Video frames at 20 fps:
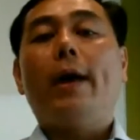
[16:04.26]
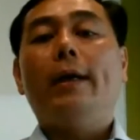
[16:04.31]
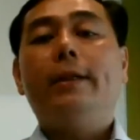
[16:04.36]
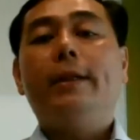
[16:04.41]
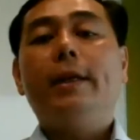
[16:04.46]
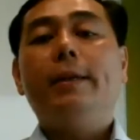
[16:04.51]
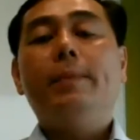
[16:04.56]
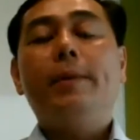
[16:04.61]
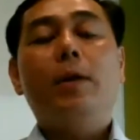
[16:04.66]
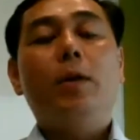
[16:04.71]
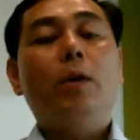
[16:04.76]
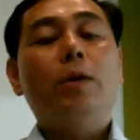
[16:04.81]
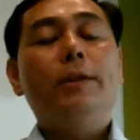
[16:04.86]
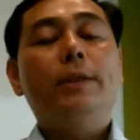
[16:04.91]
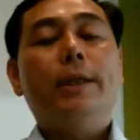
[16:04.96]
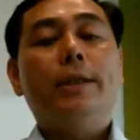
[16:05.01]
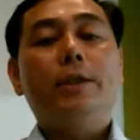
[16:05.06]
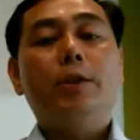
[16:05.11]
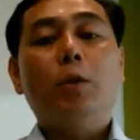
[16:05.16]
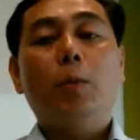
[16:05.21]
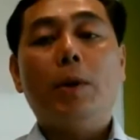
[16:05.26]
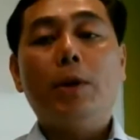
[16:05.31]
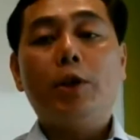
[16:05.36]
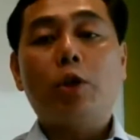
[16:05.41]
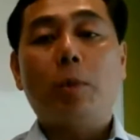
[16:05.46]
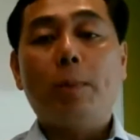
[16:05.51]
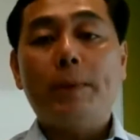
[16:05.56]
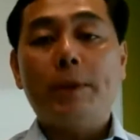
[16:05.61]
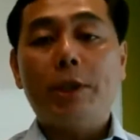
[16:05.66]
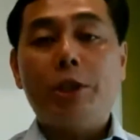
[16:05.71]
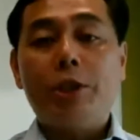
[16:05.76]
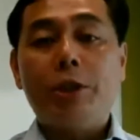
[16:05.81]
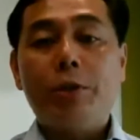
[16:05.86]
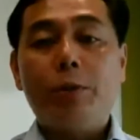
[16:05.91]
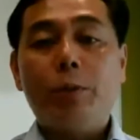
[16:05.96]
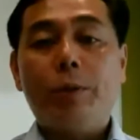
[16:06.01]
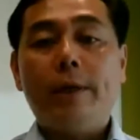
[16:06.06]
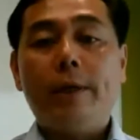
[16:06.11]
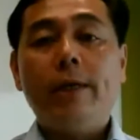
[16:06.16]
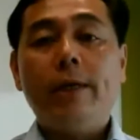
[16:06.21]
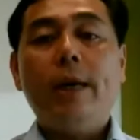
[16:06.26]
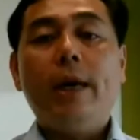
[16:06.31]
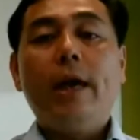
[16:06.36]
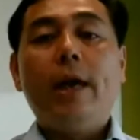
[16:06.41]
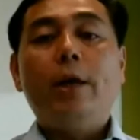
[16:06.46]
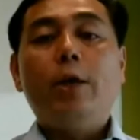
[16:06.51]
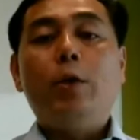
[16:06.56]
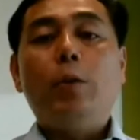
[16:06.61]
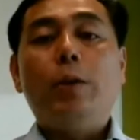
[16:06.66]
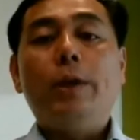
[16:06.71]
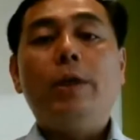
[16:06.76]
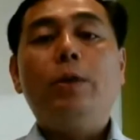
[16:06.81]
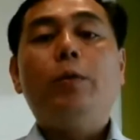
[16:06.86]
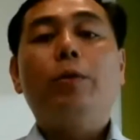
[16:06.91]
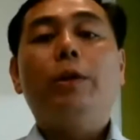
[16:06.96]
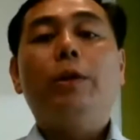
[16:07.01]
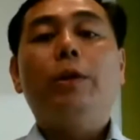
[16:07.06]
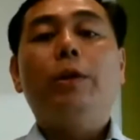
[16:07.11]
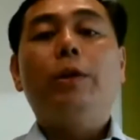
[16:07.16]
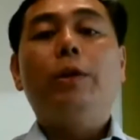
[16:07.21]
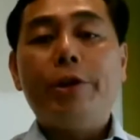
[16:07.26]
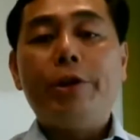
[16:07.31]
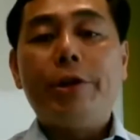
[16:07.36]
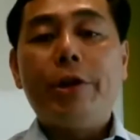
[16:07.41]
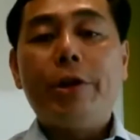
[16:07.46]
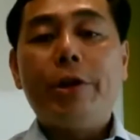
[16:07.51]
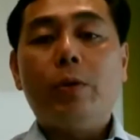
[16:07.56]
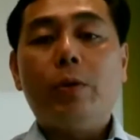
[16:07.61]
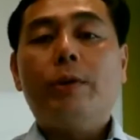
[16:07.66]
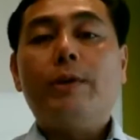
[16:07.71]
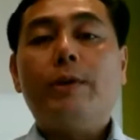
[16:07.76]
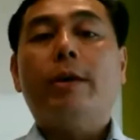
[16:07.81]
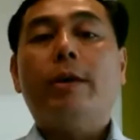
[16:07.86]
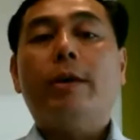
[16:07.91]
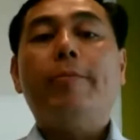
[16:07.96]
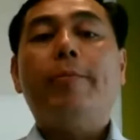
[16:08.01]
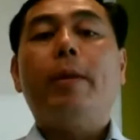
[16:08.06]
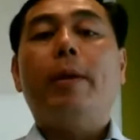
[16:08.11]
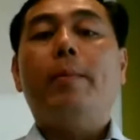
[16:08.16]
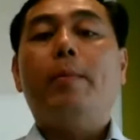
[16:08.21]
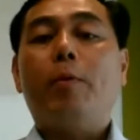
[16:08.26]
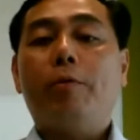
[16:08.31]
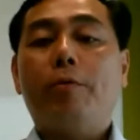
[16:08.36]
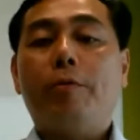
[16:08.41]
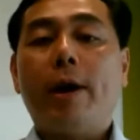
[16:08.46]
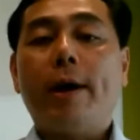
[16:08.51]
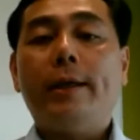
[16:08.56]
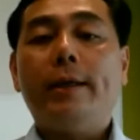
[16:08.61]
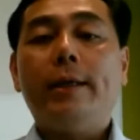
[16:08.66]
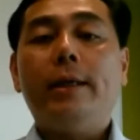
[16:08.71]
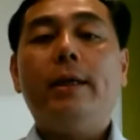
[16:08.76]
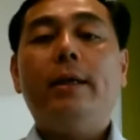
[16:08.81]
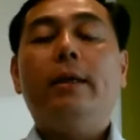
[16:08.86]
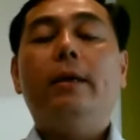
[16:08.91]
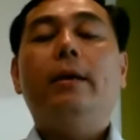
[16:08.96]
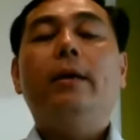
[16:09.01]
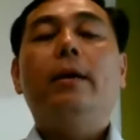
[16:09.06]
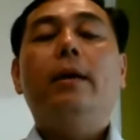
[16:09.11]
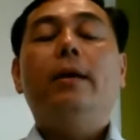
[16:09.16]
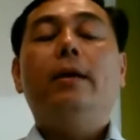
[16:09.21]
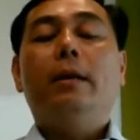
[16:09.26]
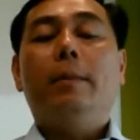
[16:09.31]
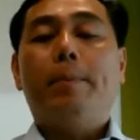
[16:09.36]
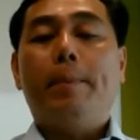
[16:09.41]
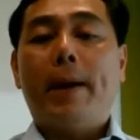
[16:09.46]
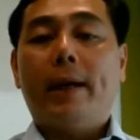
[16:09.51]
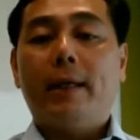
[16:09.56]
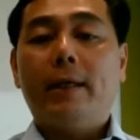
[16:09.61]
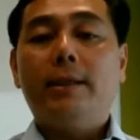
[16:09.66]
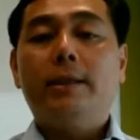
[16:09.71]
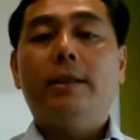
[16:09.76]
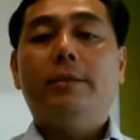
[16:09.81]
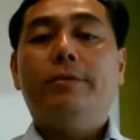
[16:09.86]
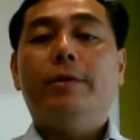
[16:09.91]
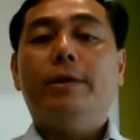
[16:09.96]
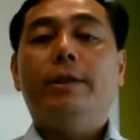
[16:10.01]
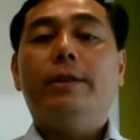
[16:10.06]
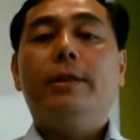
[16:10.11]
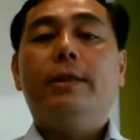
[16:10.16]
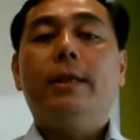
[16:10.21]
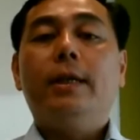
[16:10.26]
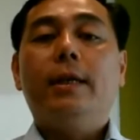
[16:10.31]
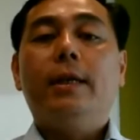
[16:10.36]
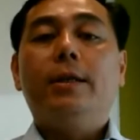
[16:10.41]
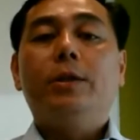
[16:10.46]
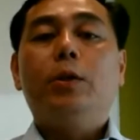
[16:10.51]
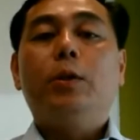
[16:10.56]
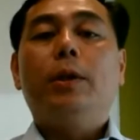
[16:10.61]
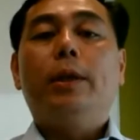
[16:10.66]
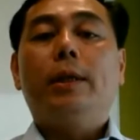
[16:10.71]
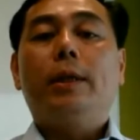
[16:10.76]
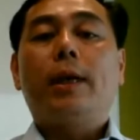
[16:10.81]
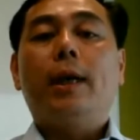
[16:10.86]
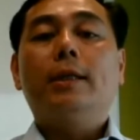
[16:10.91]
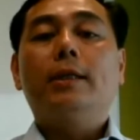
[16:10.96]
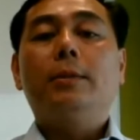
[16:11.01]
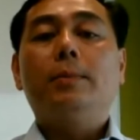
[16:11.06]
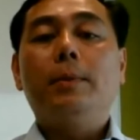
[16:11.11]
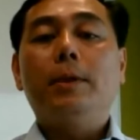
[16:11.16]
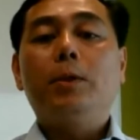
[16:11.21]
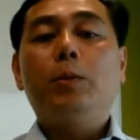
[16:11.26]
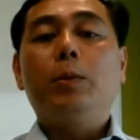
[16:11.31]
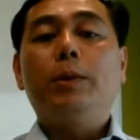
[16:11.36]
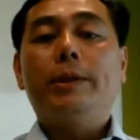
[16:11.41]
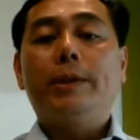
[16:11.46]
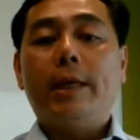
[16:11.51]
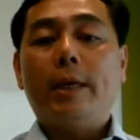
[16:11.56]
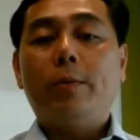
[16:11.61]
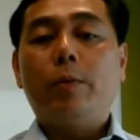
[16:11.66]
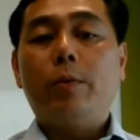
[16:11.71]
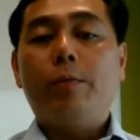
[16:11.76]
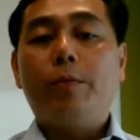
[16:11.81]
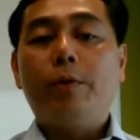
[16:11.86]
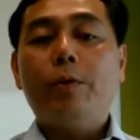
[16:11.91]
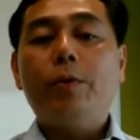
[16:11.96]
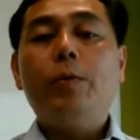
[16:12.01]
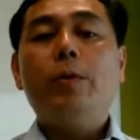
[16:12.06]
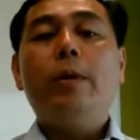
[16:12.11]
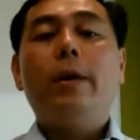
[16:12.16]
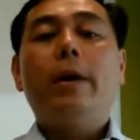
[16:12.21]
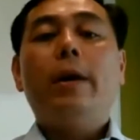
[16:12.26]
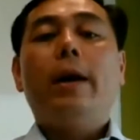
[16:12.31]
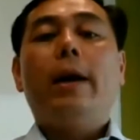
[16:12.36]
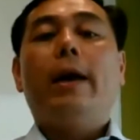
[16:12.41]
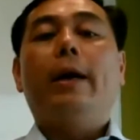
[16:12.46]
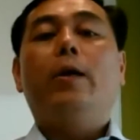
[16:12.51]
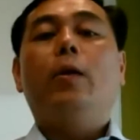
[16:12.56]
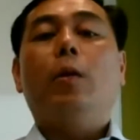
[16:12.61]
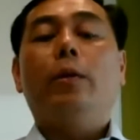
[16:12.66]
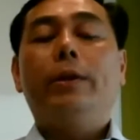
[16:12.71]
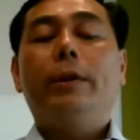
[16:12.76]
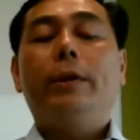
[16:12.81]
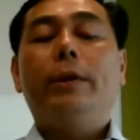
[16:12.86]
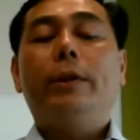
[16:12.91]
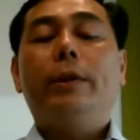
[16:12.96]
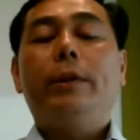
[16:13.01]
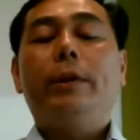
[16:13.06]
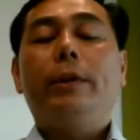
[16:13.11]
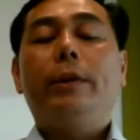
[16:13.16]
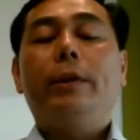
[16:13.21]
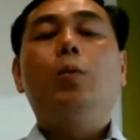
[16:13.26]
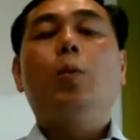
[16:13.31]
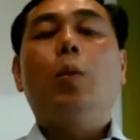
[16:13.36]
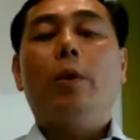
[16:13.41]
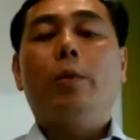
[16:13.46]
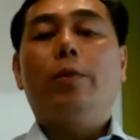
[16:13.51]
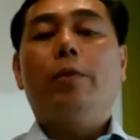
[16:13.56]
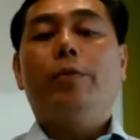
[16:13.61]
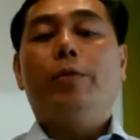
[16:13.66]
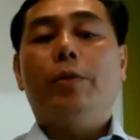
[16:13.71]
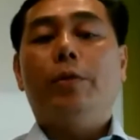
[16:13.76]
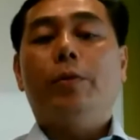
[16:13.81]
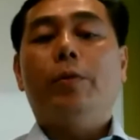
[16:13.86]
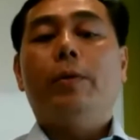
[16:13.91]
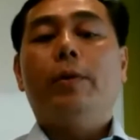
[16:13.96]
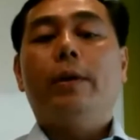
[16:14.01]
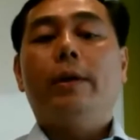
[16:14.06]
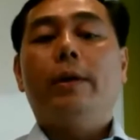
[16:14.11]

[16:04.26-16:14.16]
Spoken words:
I think, because there's so much competition today, you need to differentiate yourself by providing a better service so that the customers will stick with you and continue to work with you.